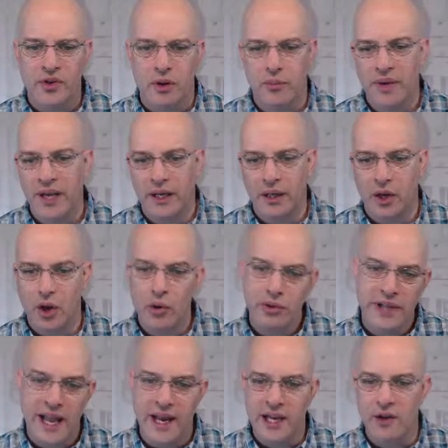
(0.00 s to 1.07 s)
are met,
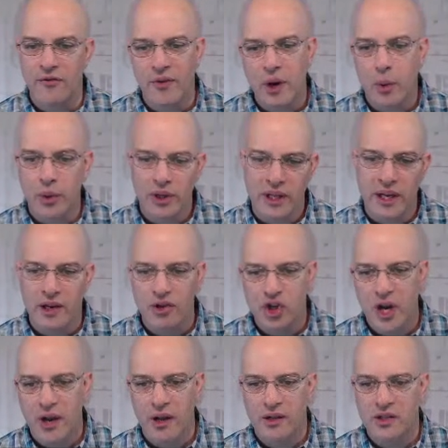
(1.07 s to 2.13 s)
GoDaddy frequently
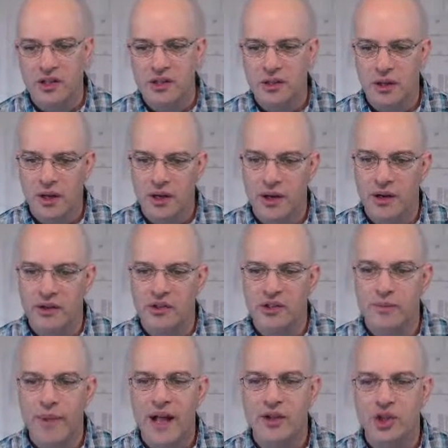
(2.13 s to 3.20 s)
conducts
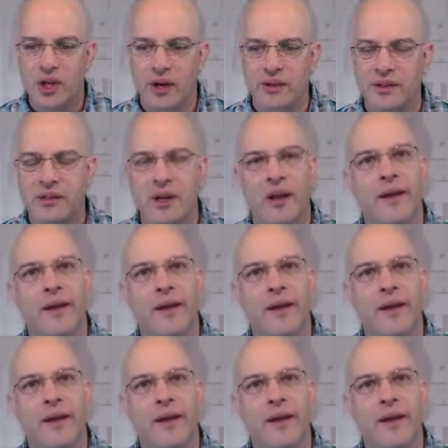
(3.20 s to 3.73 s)
spot checks.